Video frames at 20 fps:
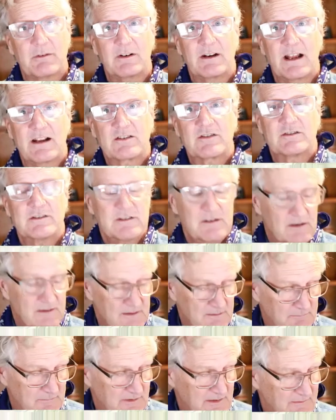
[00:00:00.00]
Actually, hard to
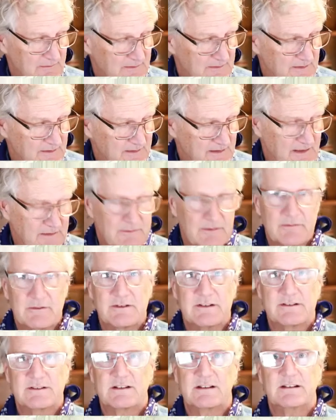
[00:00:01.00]
believe that the Snake River
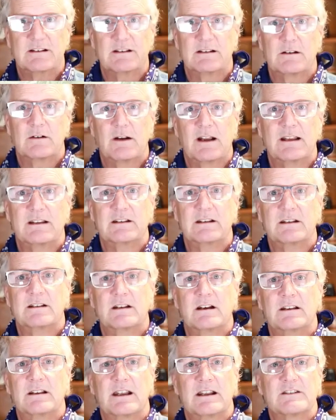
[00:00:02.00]
is in the Grand
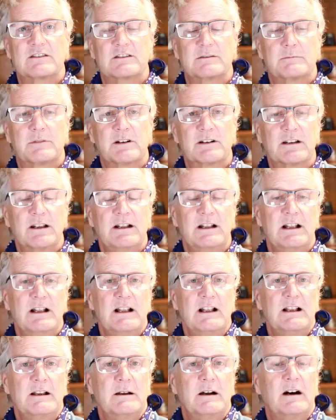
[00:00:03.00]
Teton National Park.
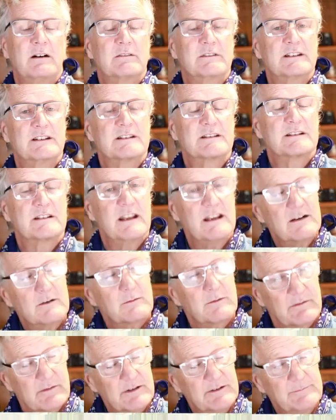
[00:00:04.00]
Of the Snake
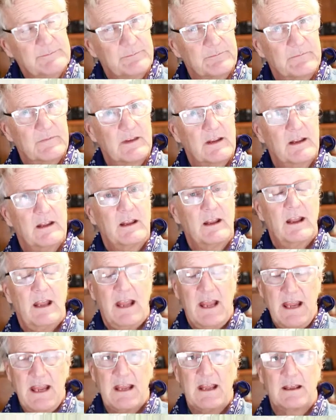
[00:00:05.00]
River,
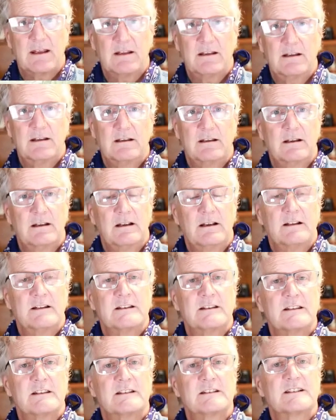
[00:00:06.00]
and
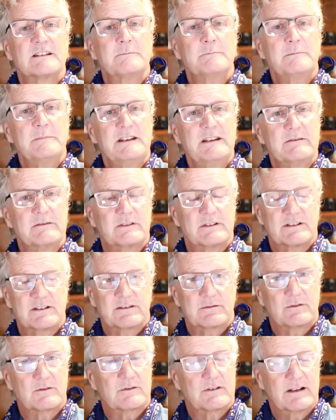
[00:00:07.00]
some beavers have
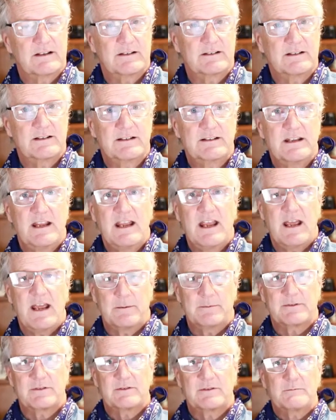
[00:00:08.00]
created a dam,
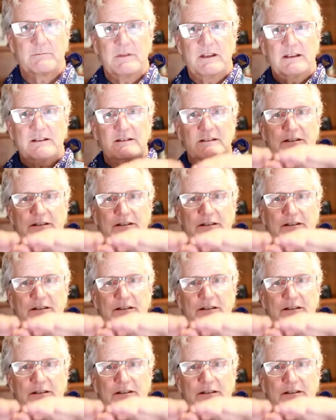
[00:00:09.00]
so it makes this